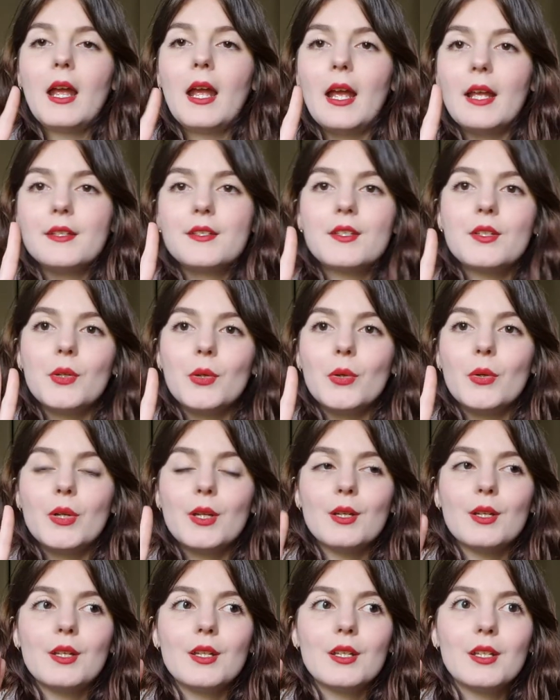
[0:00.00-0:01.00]
and so
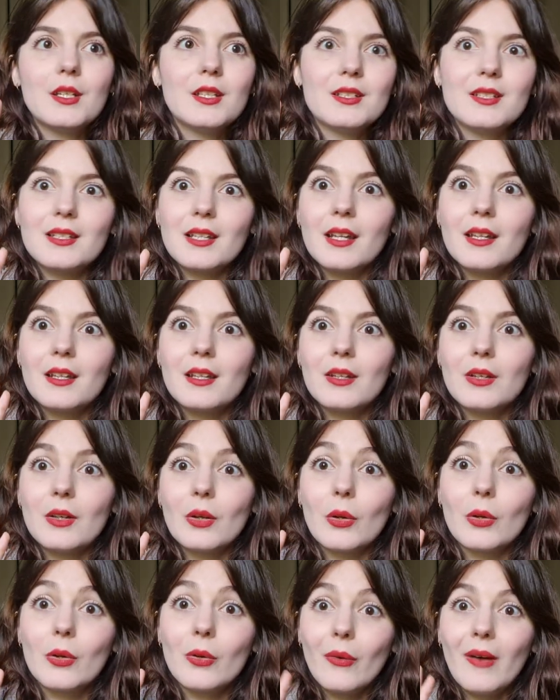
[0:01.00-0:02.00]
it's like
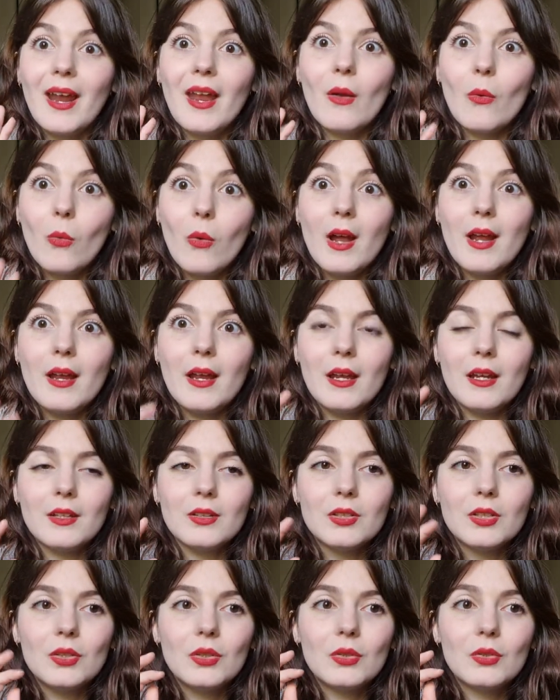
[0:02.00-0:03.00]
a great way
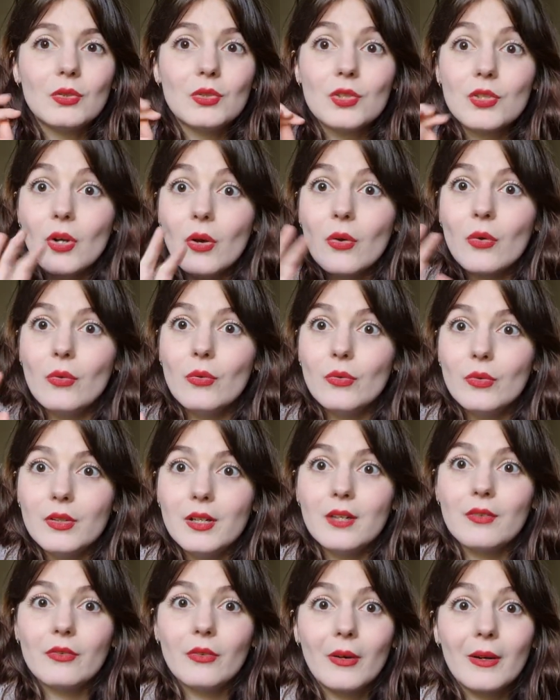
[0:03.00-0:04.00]
to show
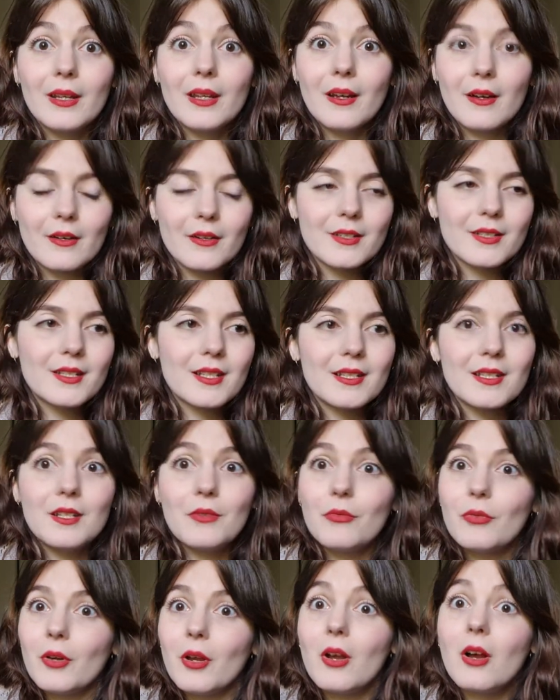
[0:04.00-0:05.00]
different yarns and
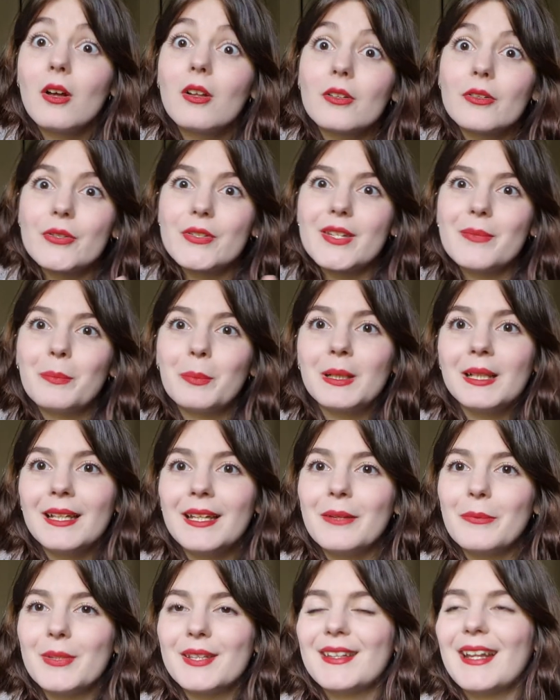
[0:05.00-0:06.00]
different colors and
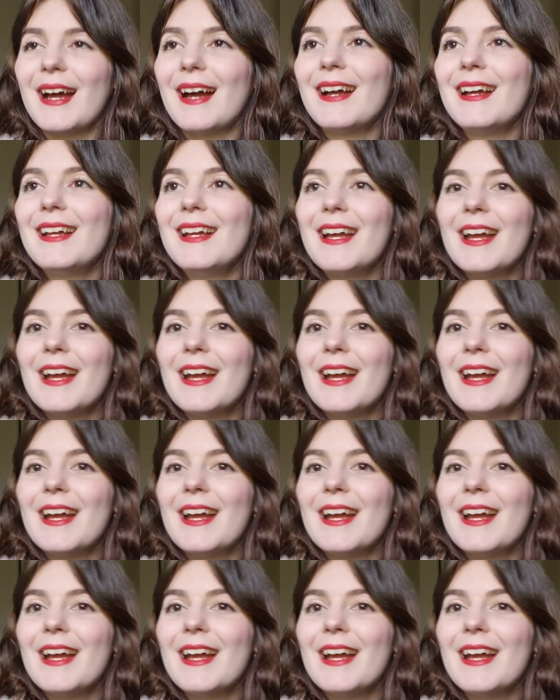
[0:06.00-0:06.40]
play with that.